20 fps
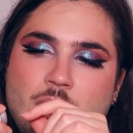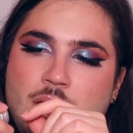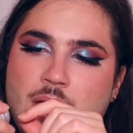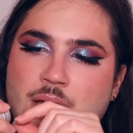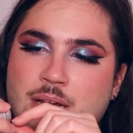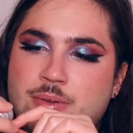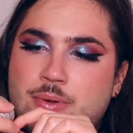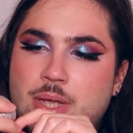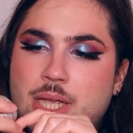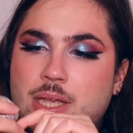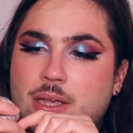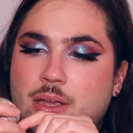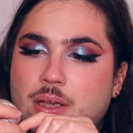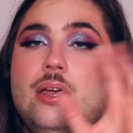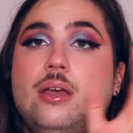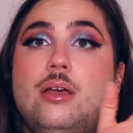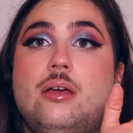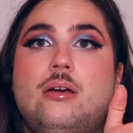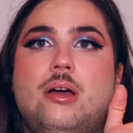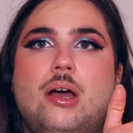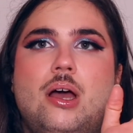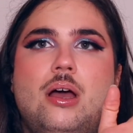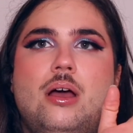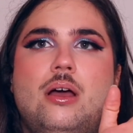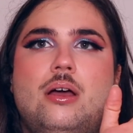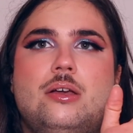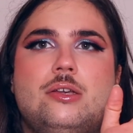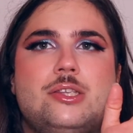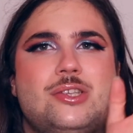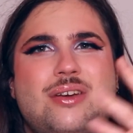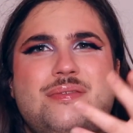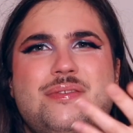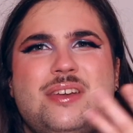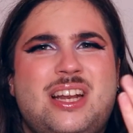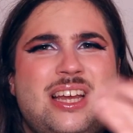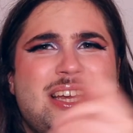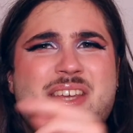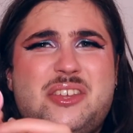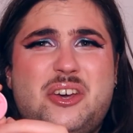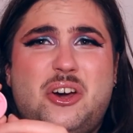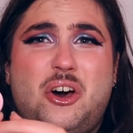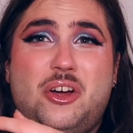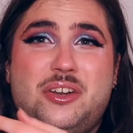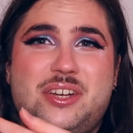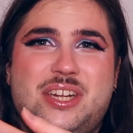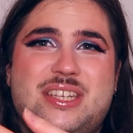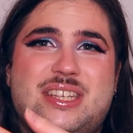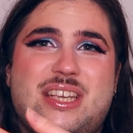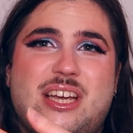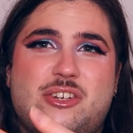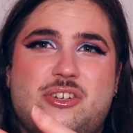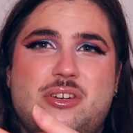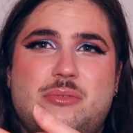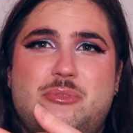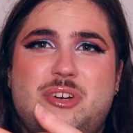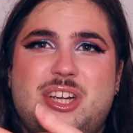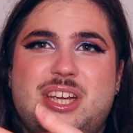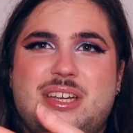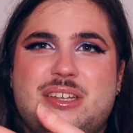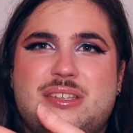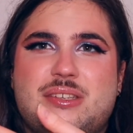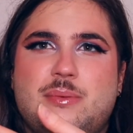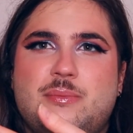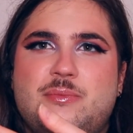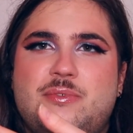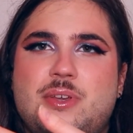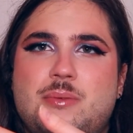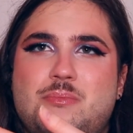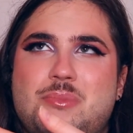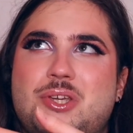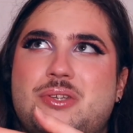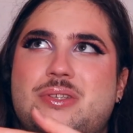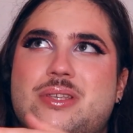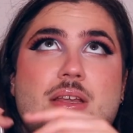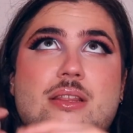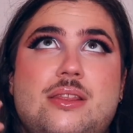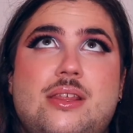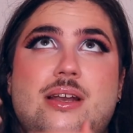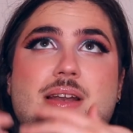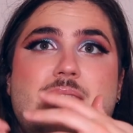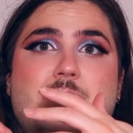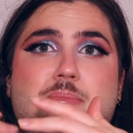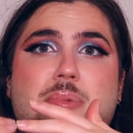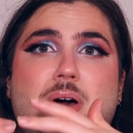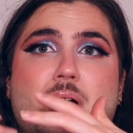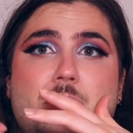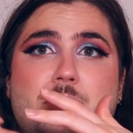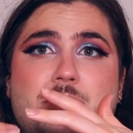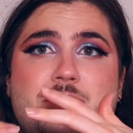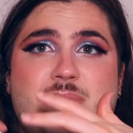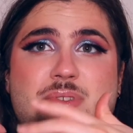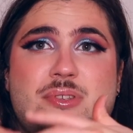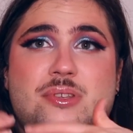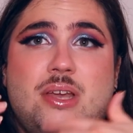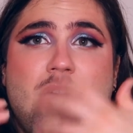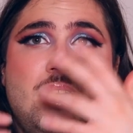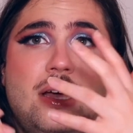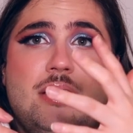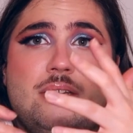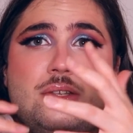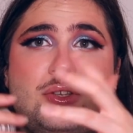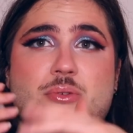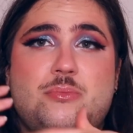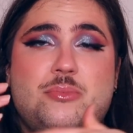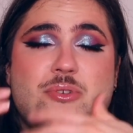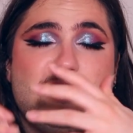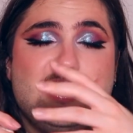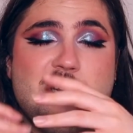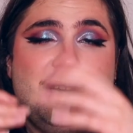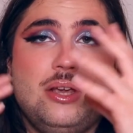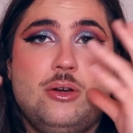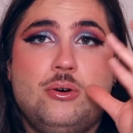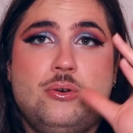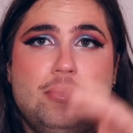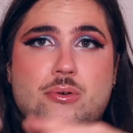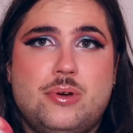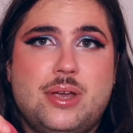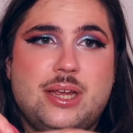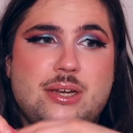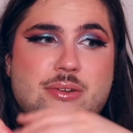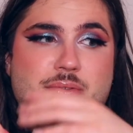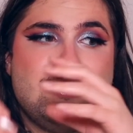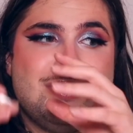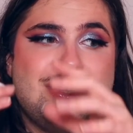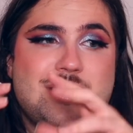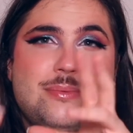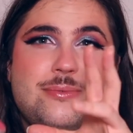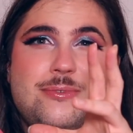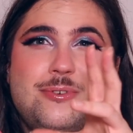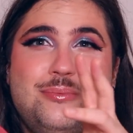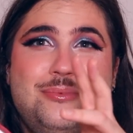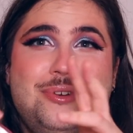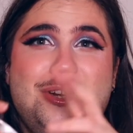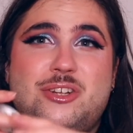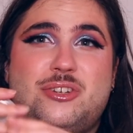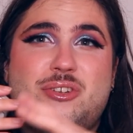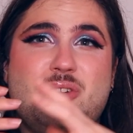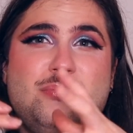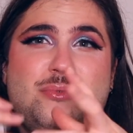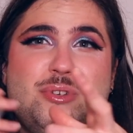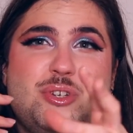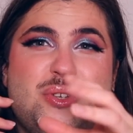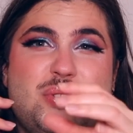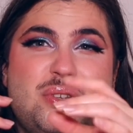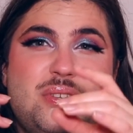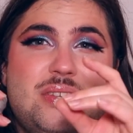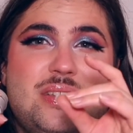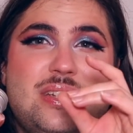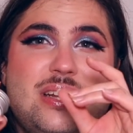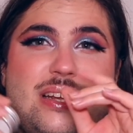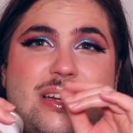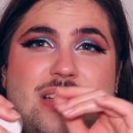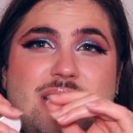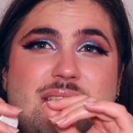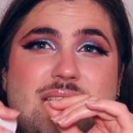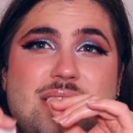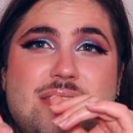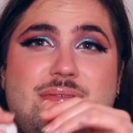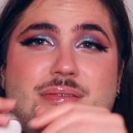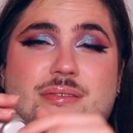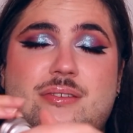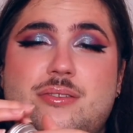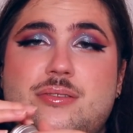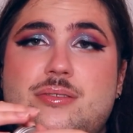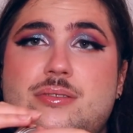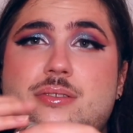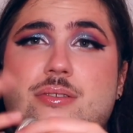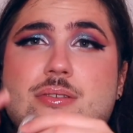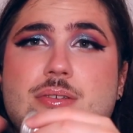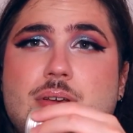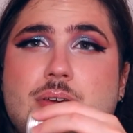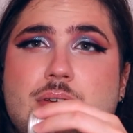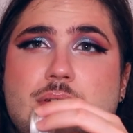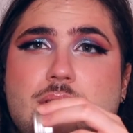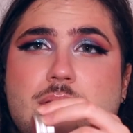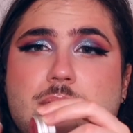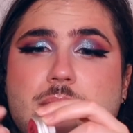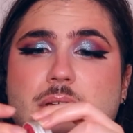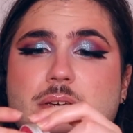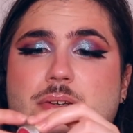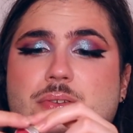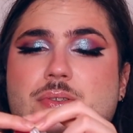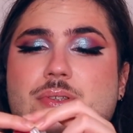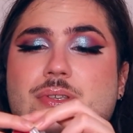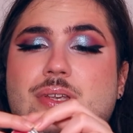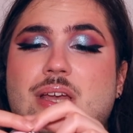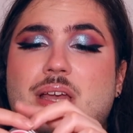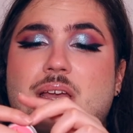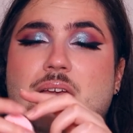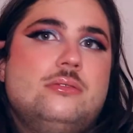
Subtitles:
Anyway, so I feel like the honey is actually bringing something, because the lip balms are supposedly all kind of the same formulation, which is slightly different smells.